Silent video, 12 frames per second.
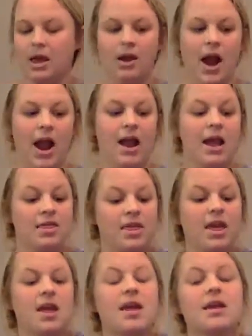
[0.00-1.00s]
All right,
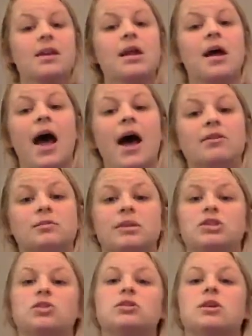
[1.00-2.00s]
then after my
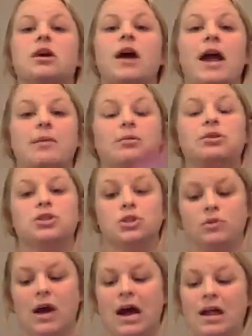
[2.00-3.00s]
students are able to
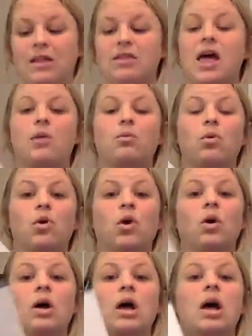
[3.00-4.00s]
do that, they
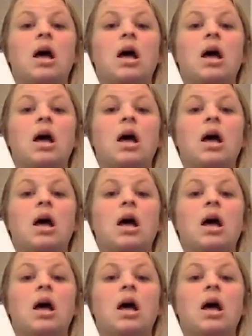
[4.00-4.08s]
will